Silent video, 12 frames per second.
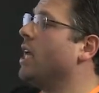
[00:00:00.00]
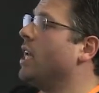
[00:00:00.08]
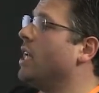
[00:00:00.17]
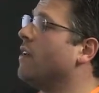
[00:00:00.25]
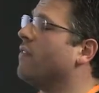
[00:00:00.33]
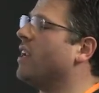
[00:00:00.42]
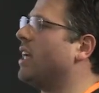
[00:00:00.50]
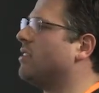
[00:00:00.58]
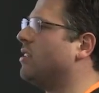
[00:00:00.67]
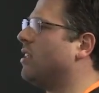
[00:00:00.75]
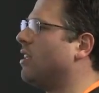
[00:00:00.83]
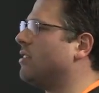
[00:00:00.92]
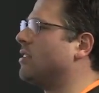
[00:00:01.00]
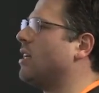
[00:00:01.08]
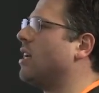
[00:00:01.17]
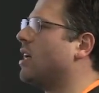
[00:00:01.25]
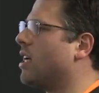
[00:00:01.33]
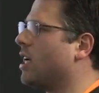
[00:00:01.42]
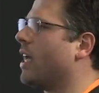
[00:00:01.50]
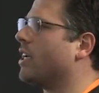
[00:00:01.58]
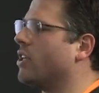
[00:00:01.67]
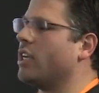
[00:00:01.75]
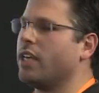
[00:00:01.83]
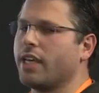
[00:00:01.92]
Leaflet is
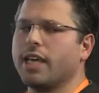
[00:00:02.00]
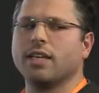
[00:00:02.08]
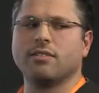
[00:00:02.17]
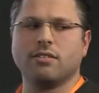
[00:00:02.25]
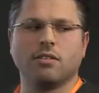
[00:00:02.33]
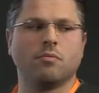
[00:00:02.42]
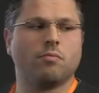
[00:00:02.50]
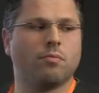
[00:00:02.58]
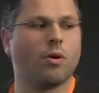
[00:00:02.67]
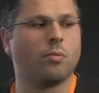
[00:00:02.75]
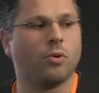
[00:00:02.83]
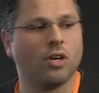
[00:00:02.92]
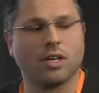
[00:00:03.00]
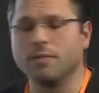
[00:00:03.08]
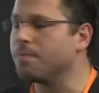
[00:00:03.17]
actually getting popular